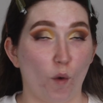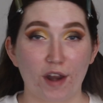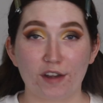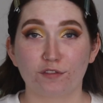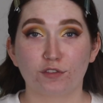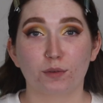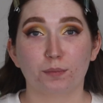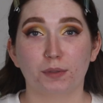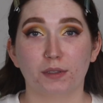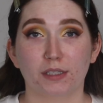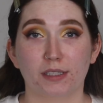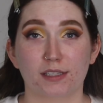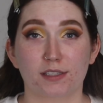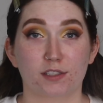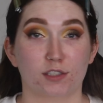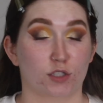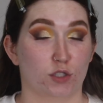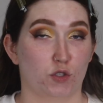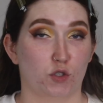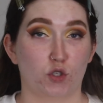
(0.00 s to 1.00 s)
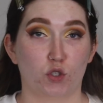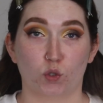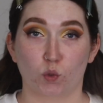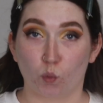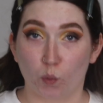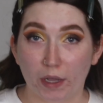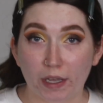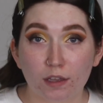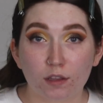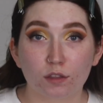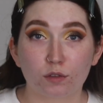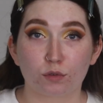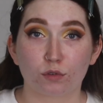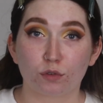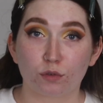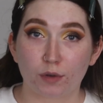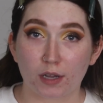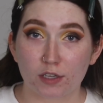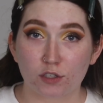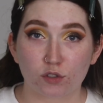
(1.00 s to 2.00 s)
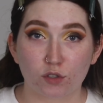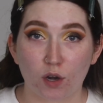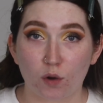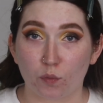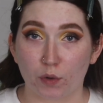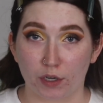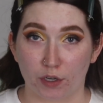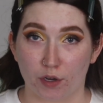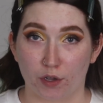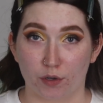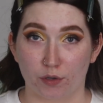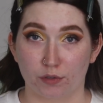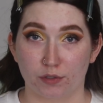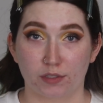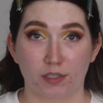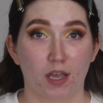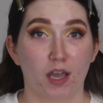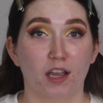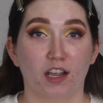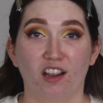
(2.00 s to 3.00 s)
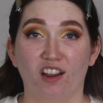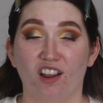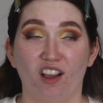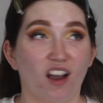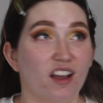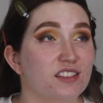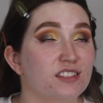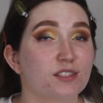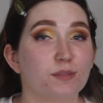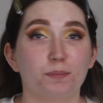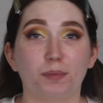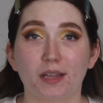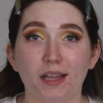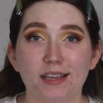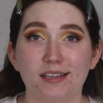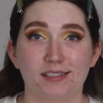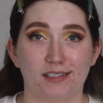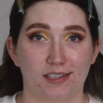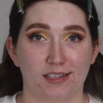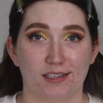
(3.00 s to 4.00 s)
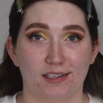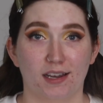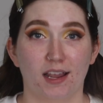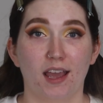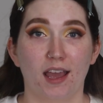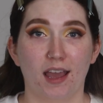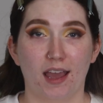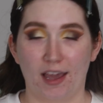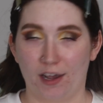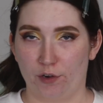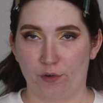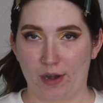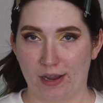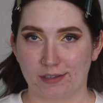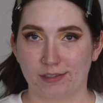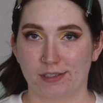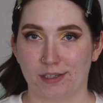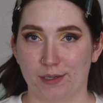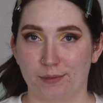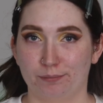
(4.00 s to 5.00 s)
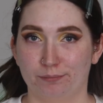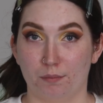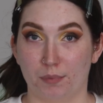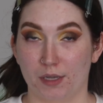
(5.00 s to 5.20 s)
waiting for police to swing through the restaurant windows, guns blazing, and arrest him.